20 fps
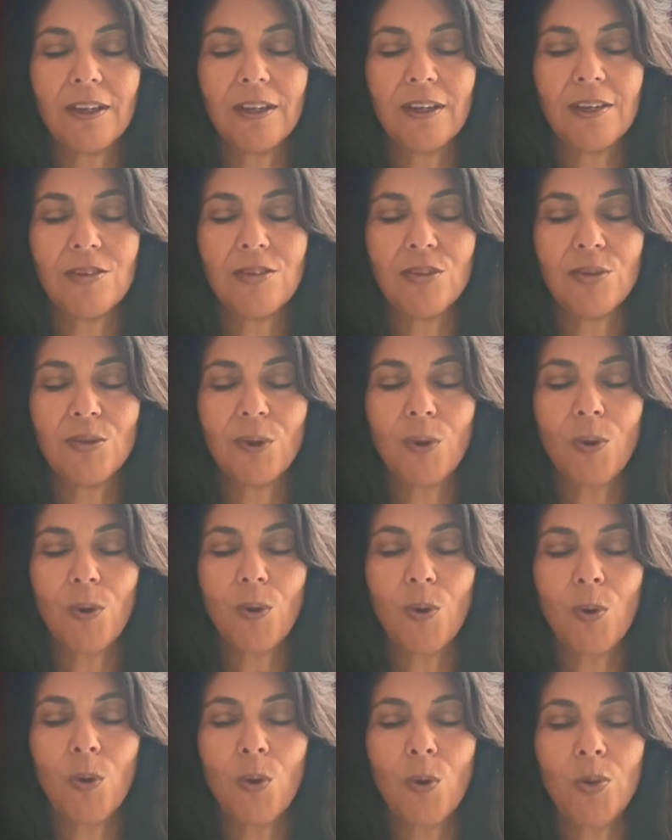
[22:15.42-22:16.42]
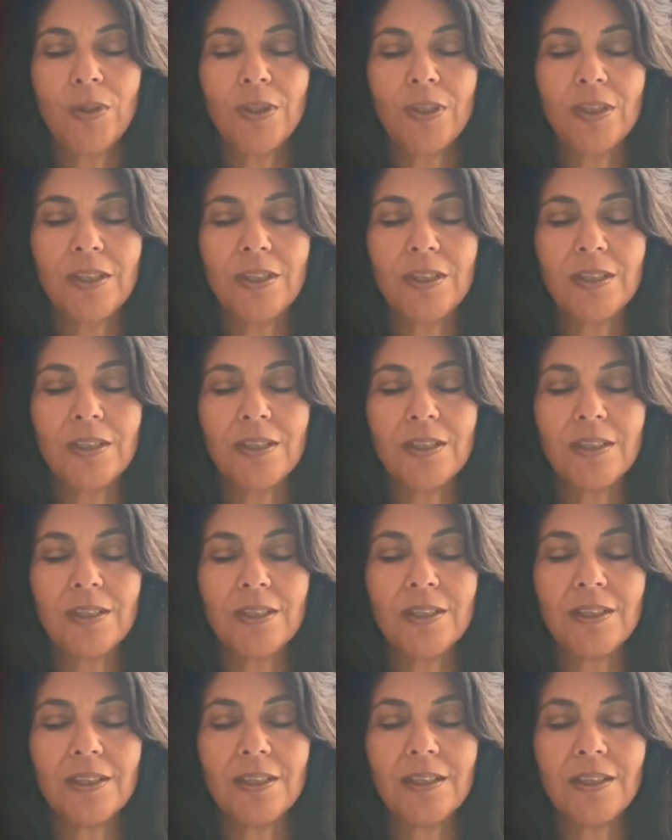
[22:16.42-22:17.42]
as you hold it
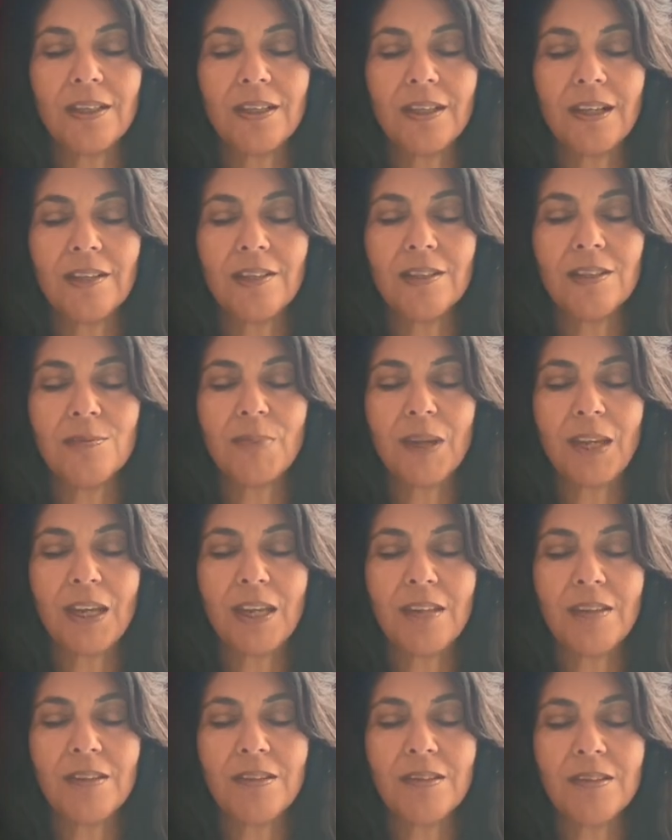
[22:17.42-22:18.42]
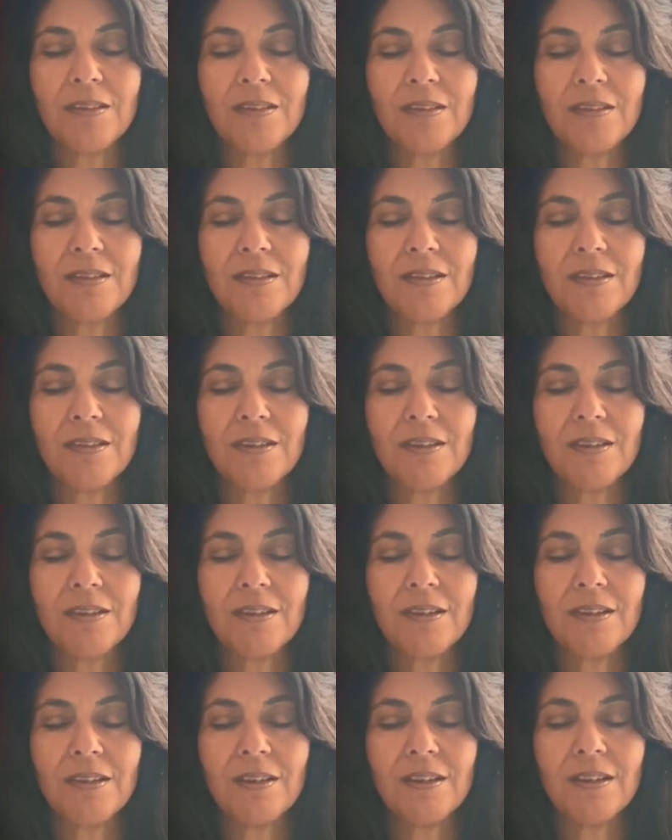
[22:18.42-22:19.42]
in that space
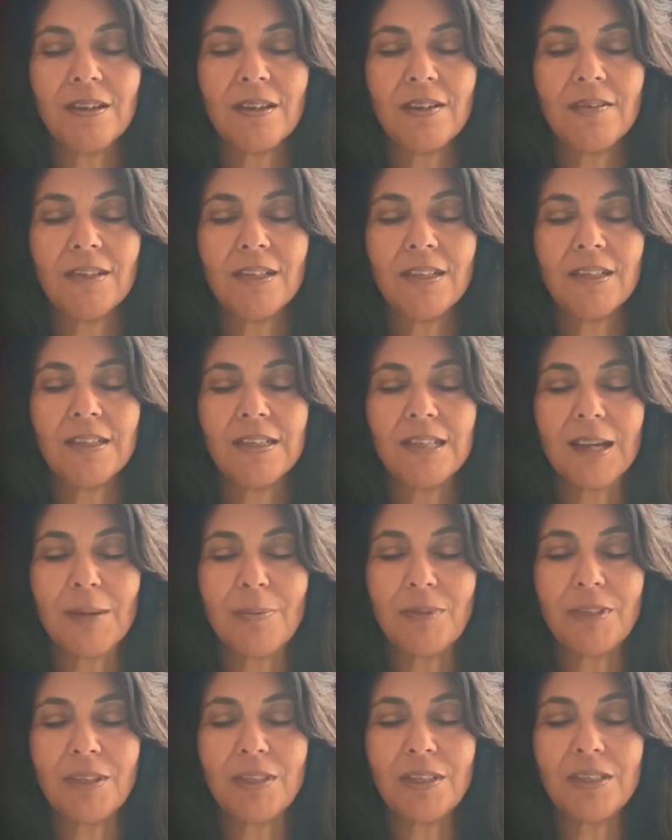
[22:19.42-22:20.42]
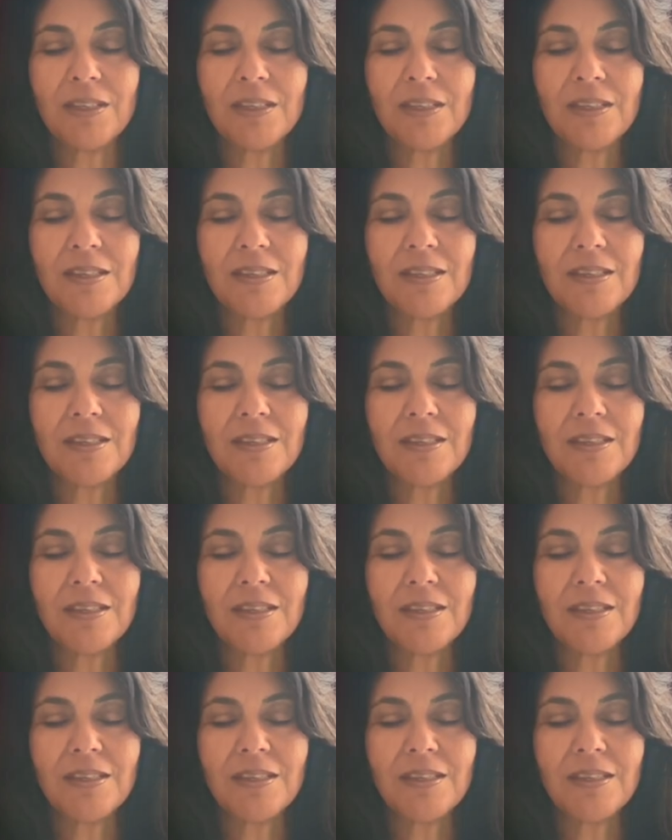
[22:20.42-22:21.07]
of acceptance